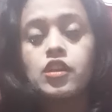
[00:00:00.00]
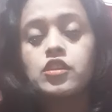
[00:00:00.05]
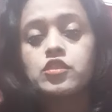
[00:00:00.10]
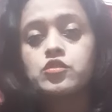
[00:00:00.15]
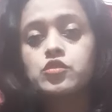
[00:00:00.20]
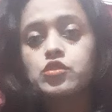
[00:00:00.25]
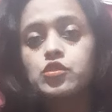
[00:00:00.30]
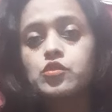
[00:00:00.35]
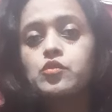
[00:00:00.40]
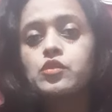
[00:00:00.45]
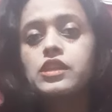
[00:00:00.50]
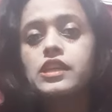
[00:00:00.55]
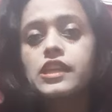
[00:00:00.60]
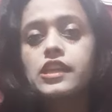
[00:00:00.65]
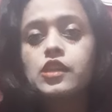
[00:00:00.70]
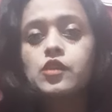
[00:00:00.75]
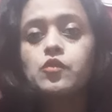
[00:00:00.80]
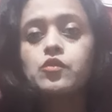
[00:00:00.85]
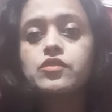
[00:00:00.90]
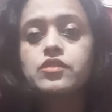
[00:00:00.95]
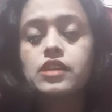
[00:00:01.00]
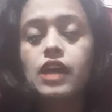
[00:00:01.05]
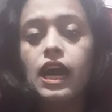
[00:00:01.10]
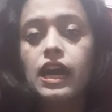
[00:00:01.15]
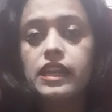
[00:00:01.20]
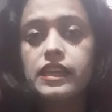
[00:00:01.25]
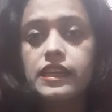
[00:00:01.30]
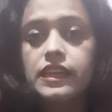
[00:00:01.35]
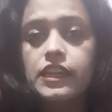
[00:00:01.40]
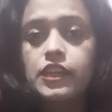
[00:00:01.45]
So you need to
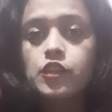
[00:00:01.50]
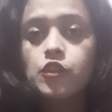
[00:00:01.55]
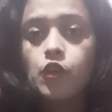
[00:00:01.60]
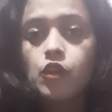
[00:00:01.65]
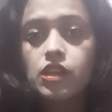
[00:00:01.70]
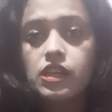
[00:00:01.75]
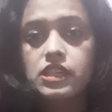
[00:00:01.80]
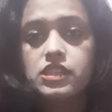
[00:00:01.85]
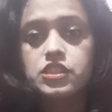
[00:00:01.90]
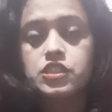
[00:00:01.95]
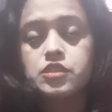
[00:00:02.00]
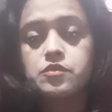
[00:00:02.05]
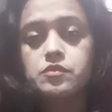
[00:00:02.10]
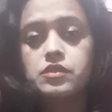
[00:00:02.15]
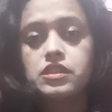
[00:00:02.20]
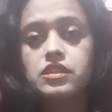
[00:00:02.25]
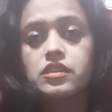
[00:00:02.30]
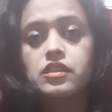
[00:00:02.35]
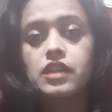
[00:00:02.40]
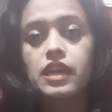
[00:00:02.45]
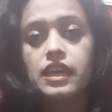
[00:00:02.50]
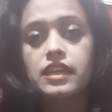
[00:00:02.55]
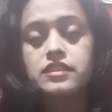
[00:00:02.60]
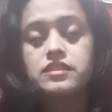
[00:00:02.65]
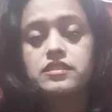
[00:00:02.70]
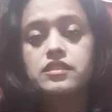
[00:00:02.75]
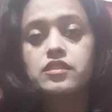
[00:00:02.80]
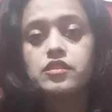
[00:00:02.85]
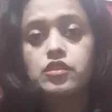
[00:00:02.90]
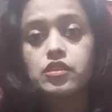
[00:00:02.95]
target your customer
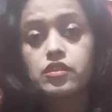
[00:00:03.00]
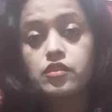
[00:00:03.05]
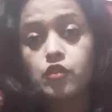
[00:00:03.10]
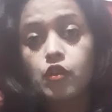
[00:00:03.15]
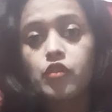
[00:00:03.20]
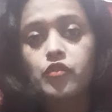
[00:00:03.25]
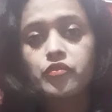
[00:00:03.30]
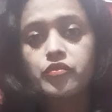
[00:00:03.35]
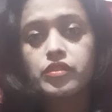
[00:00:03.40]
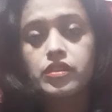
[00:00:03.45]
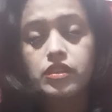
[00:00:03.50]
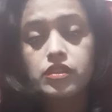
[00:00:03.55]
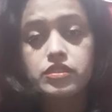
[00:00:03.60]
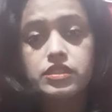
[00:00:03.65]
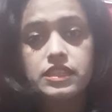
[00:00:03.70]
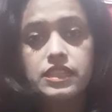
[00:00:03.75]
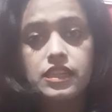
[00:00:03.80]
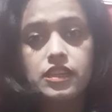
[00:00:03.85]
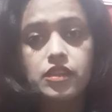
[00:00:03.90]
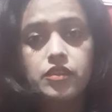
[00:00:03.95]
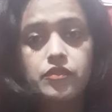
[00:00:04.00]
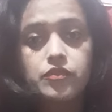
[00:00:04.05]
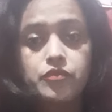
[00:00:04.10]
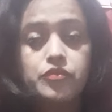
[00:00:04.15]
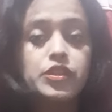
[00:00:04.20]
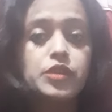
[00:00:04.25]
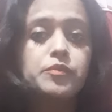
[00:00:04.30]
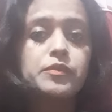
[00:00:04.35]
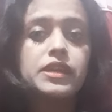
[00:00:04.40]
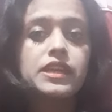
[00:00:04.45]
as your say
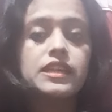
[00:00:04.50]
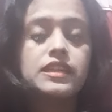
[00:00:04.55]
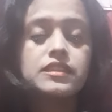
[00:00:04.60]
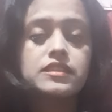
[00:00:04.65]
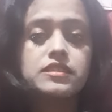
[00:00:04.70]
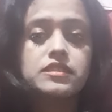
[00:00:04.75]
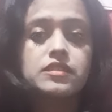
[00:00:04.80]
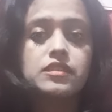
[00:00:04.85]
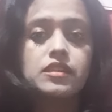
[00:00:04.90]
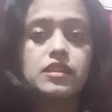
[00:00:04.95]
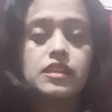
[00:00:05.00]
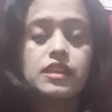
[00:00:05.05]
females.